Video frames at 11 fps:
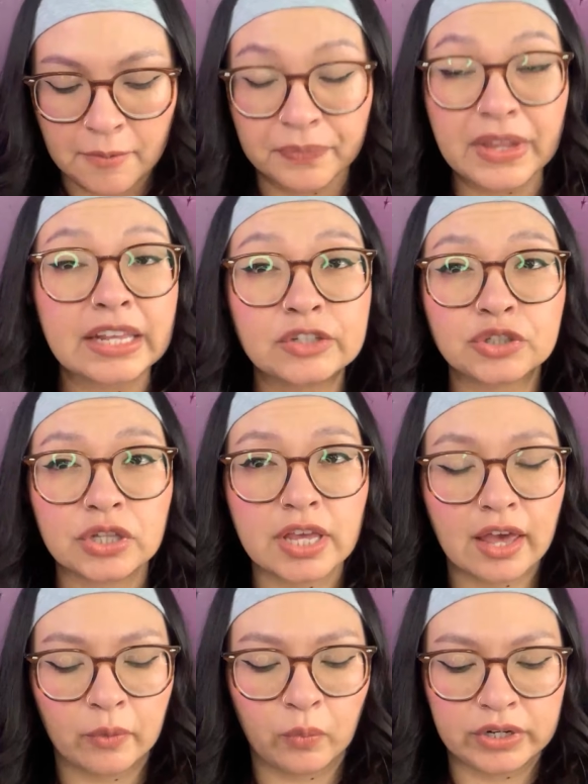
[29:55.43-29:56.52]

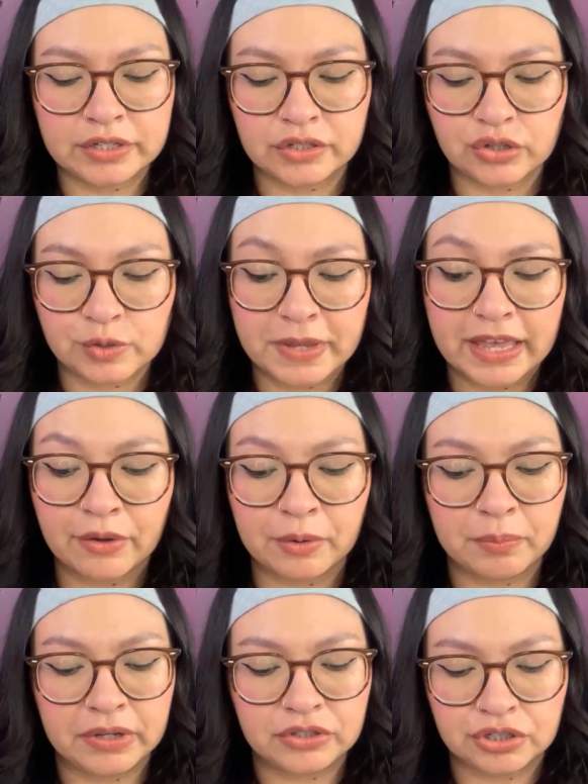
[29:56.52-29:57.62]
Initially, I wanted to just pick out a
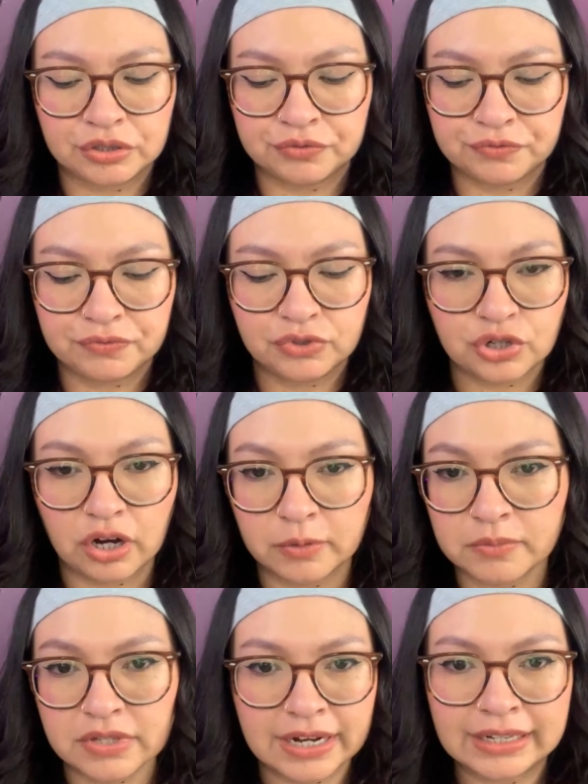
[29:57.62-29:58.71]
bunch of
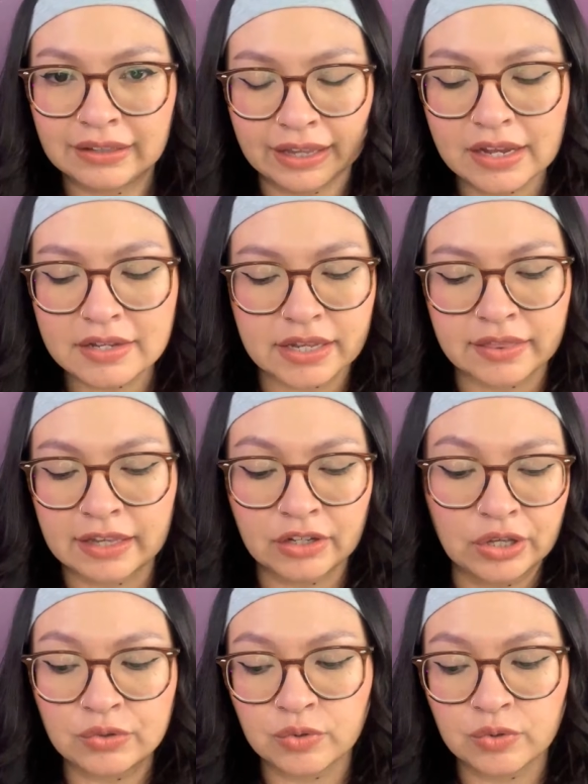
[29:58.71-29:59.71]
charms that I liked and then use